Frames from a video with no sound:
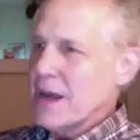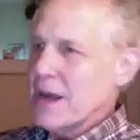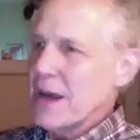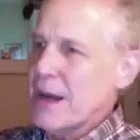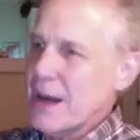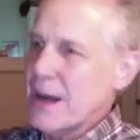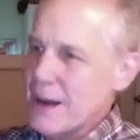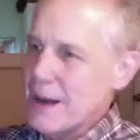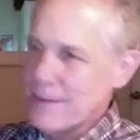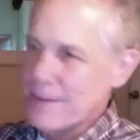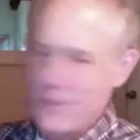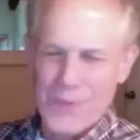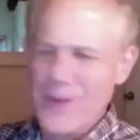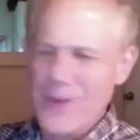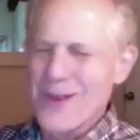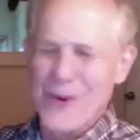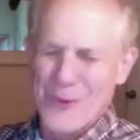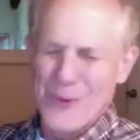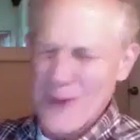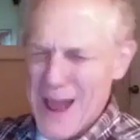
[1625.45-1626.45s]

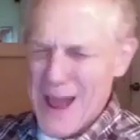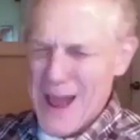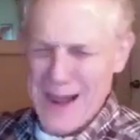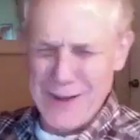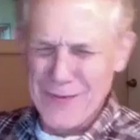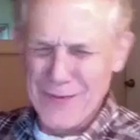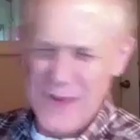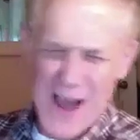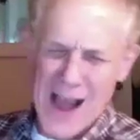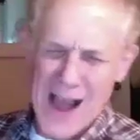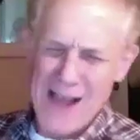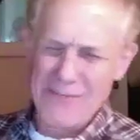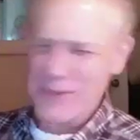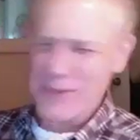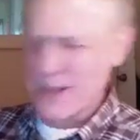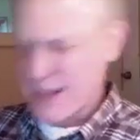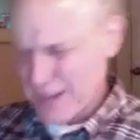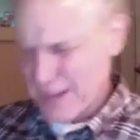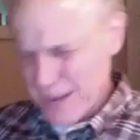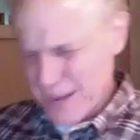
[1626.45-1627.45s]
9 to 5,
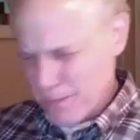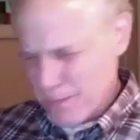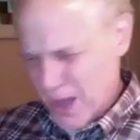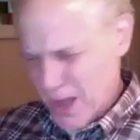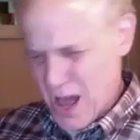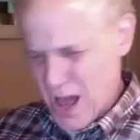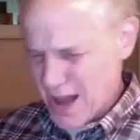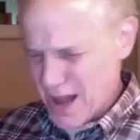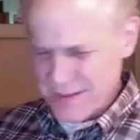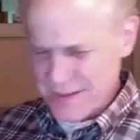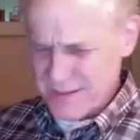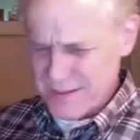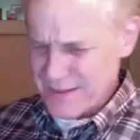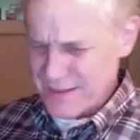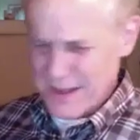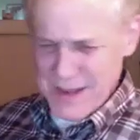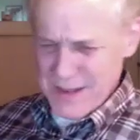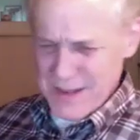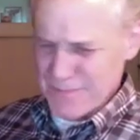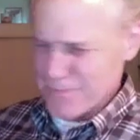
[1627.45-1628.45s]
Legally Blonde,
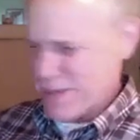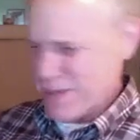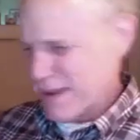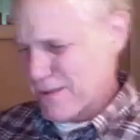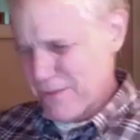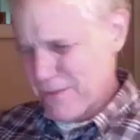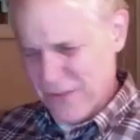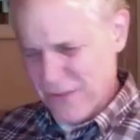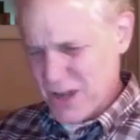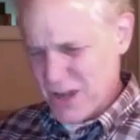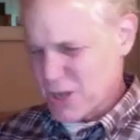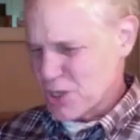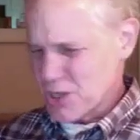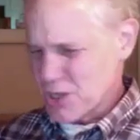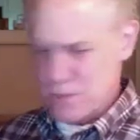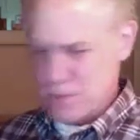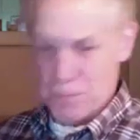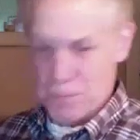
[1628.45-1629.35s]
Big Fish,